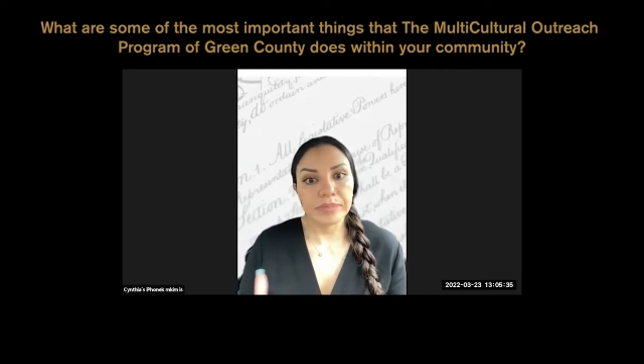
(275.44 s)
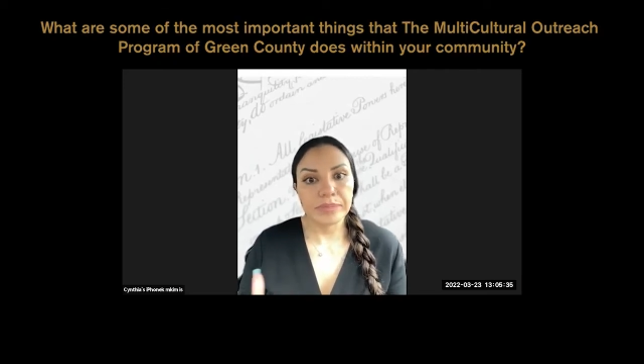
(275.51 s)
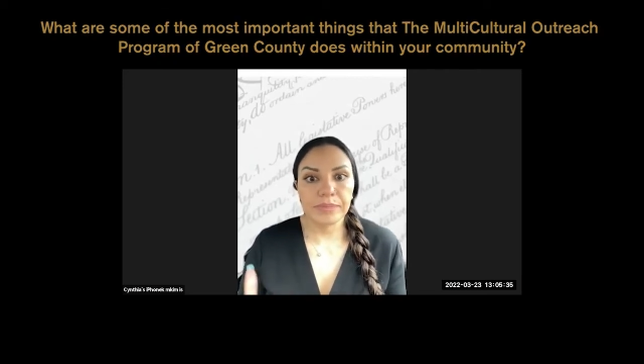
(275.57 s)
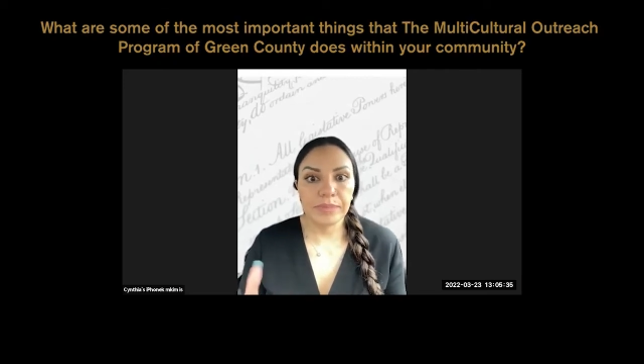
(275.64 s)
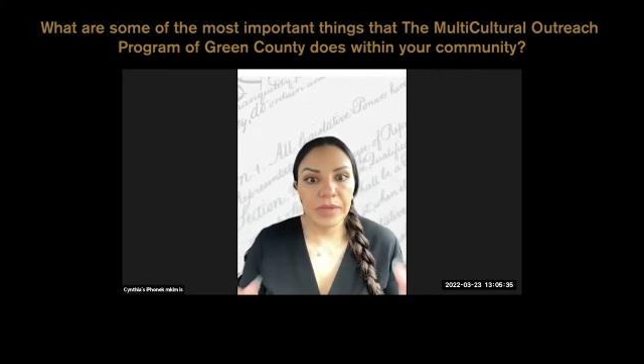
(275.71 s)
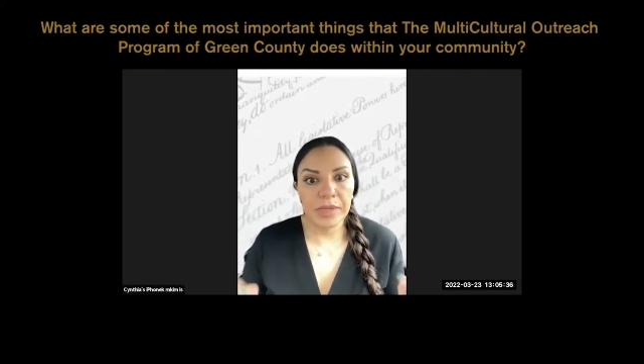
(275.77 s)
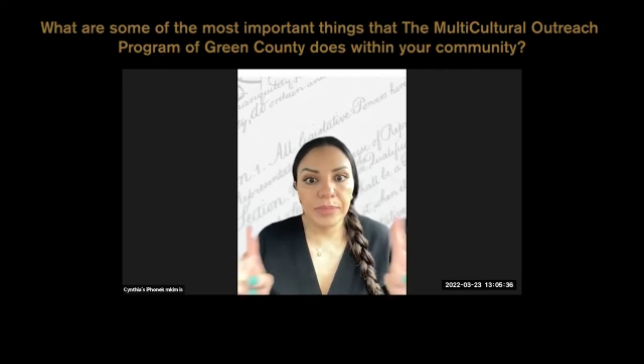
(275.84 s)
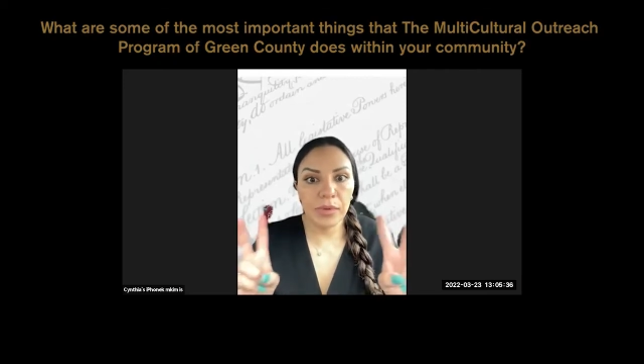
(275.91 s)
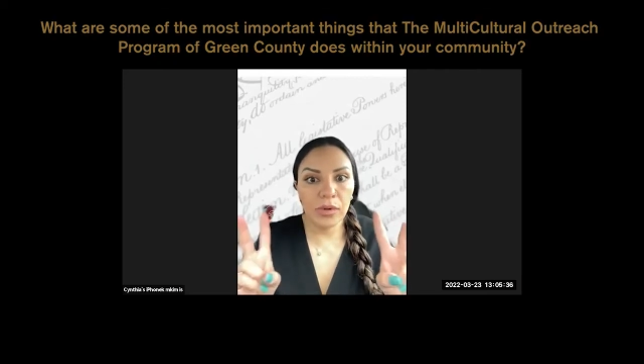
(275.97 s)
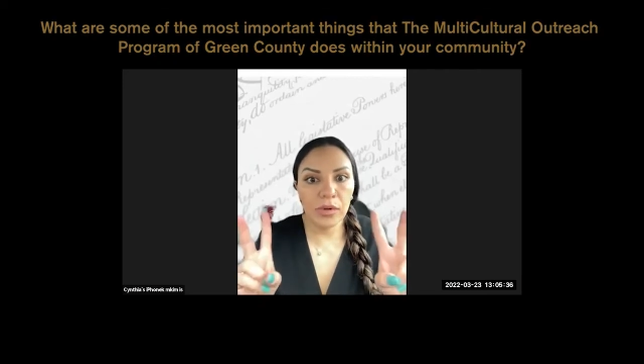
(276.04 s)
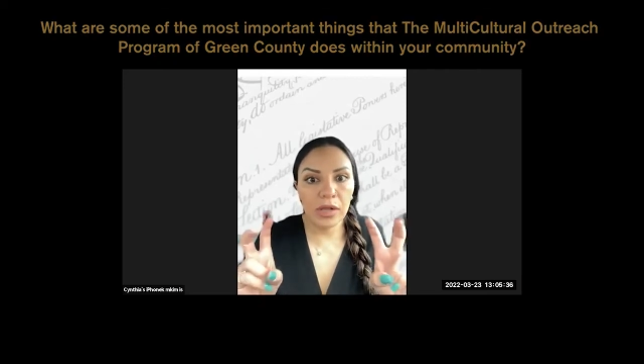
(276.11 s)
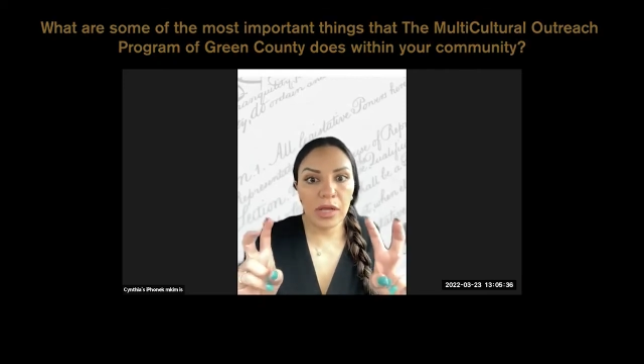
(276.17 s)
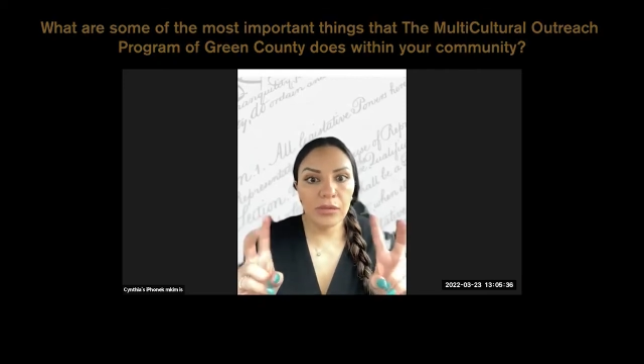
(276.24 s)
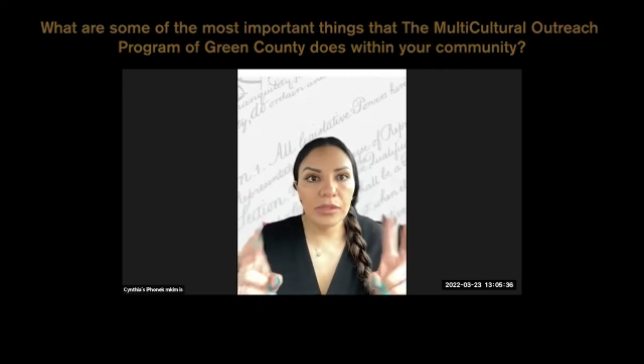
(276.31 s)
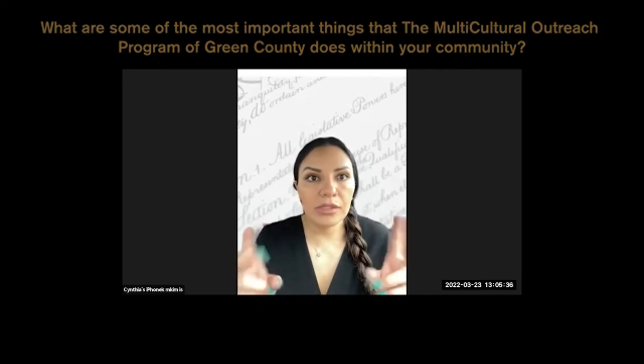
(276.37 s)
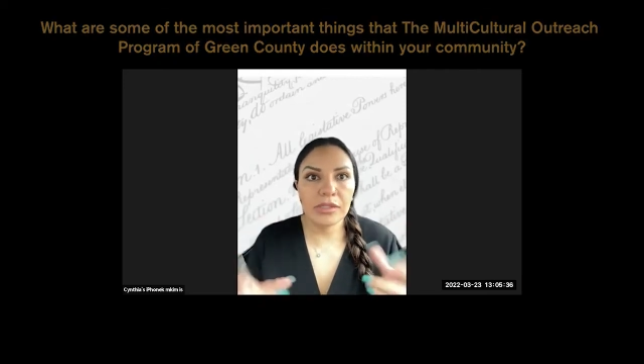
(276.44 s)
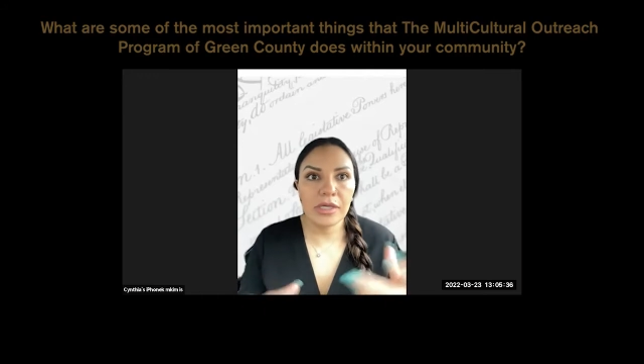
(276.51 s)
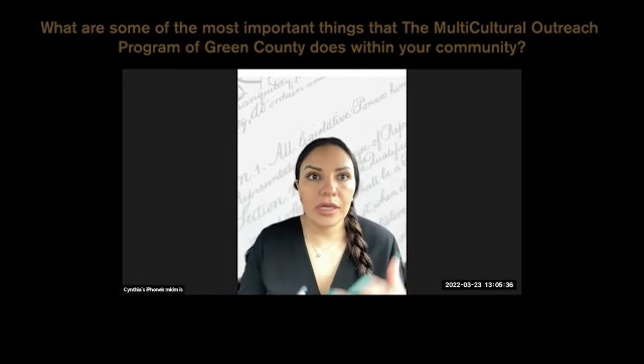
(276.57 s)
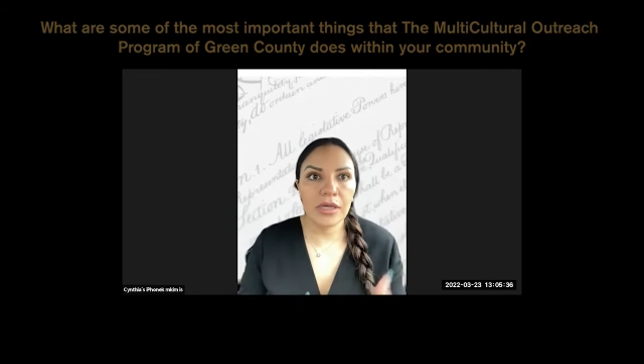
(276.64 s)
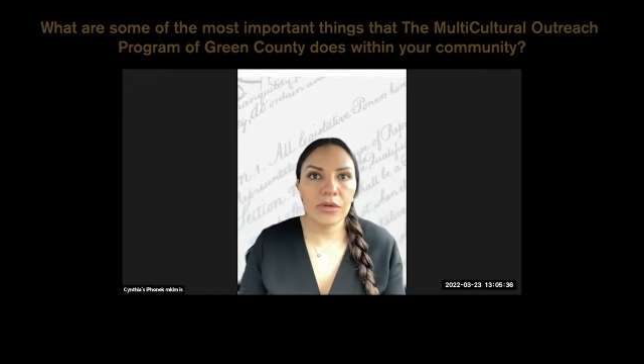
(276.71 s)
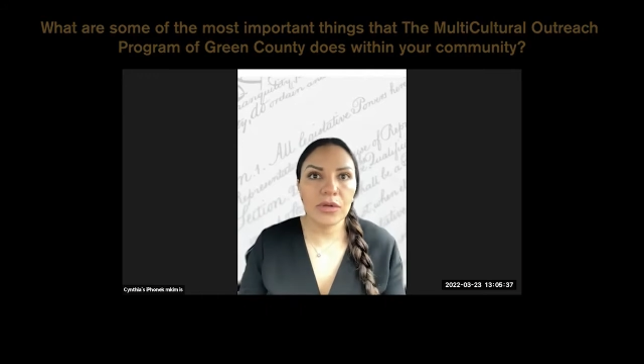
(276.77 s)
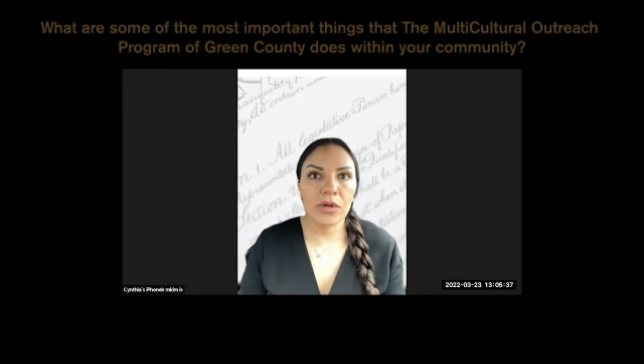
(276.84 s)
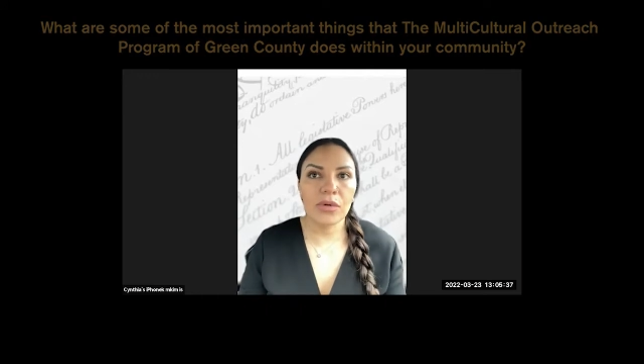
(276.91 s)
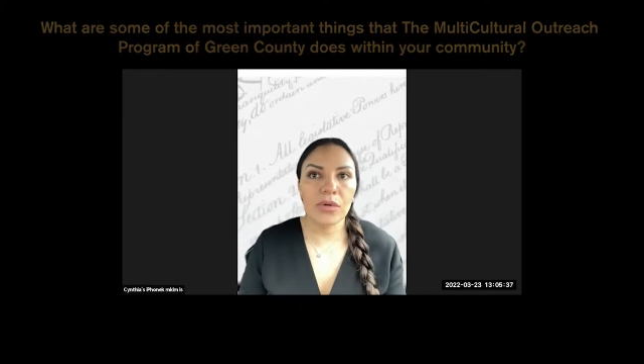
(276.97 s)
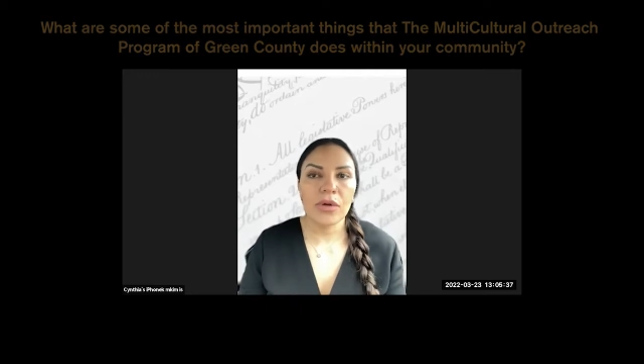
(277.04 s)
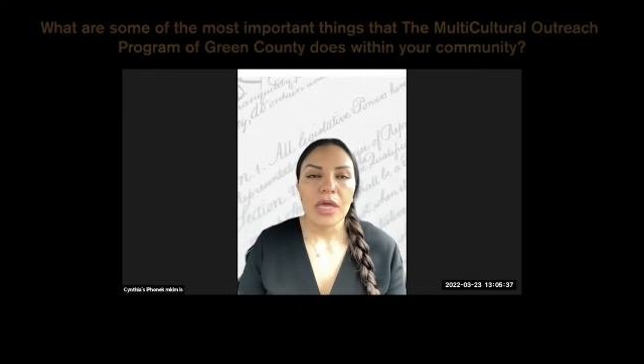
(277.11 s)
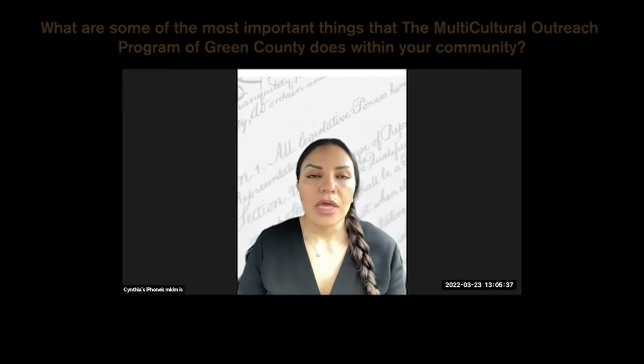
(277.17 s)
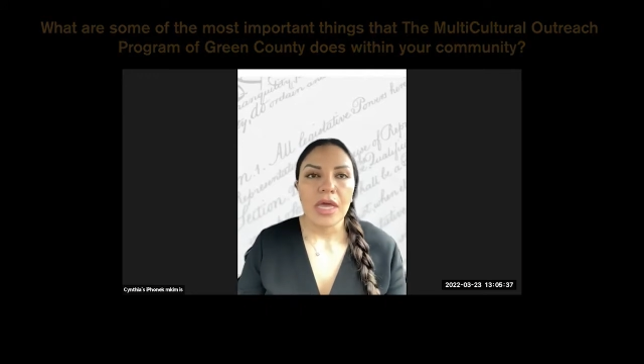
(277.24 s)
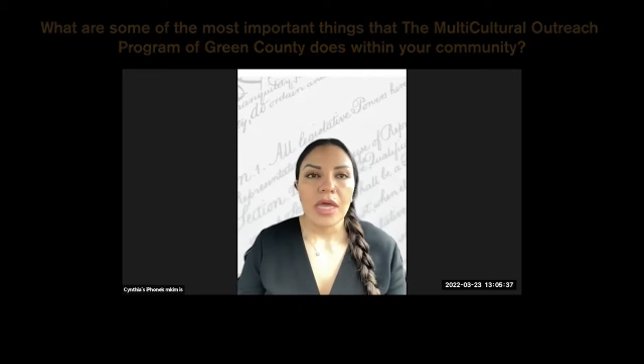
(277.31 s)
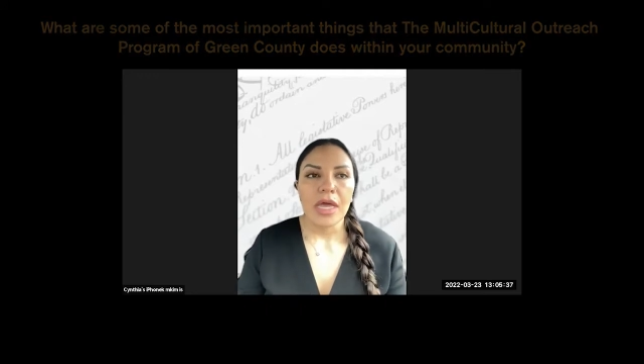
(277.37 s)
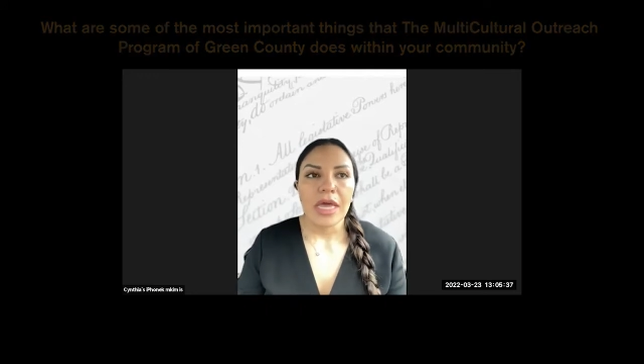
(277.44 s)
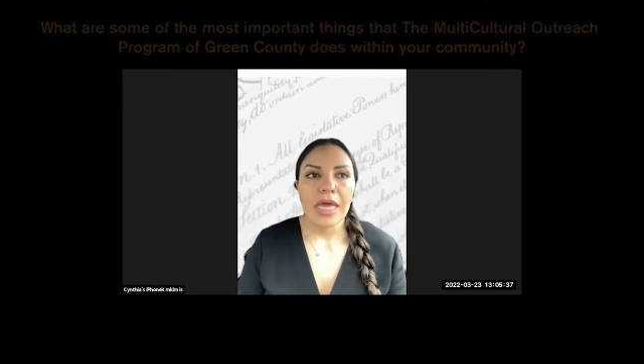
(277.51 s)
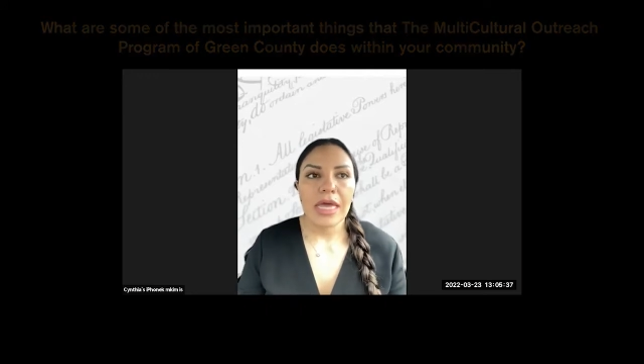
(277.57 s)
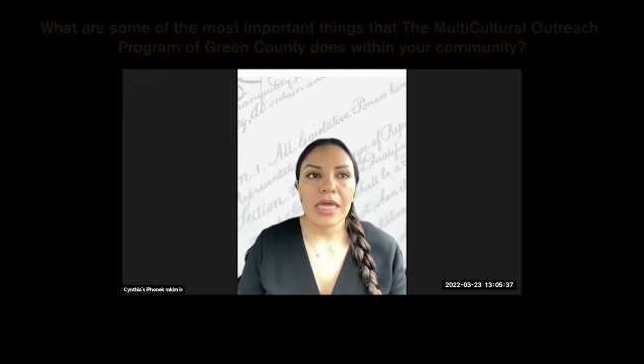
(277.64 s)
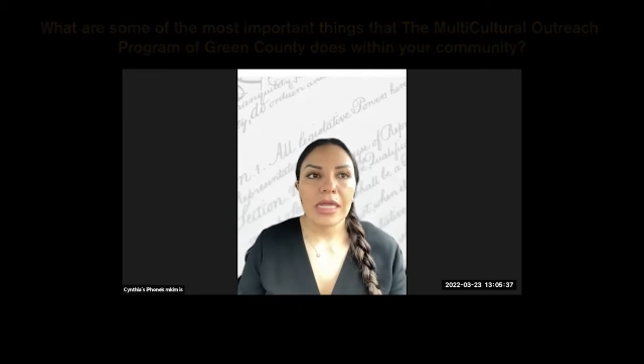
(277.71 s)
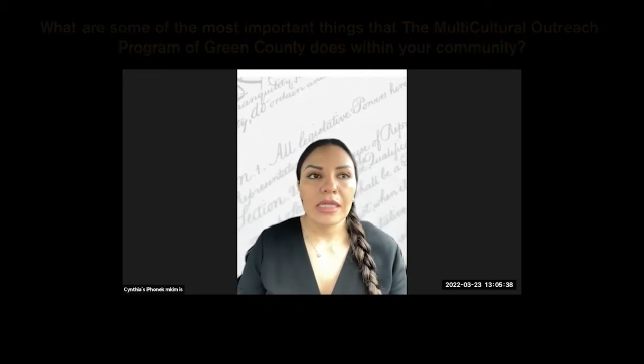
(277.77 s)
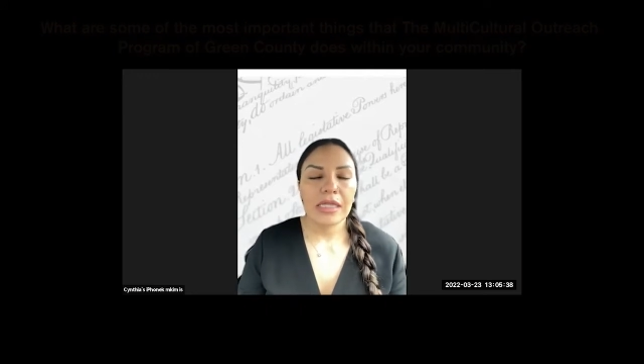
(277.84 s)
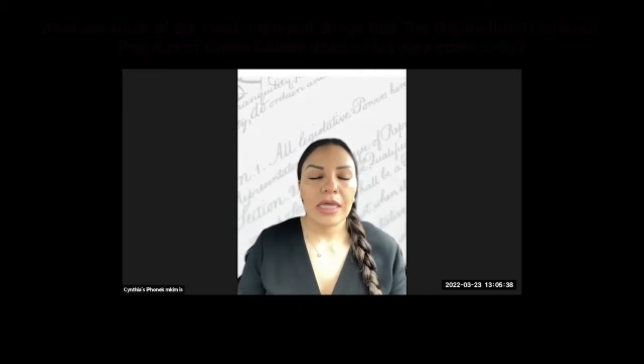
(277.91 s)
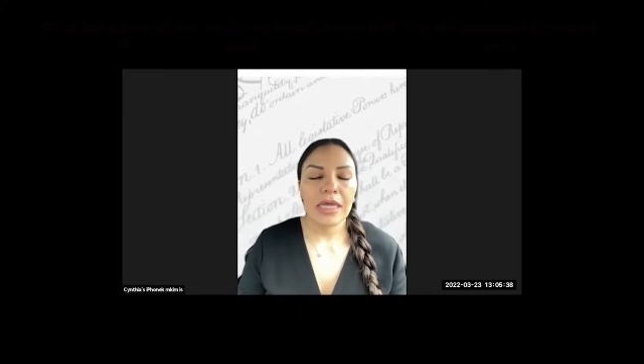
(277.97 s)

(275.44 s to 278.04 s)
people, I will say, and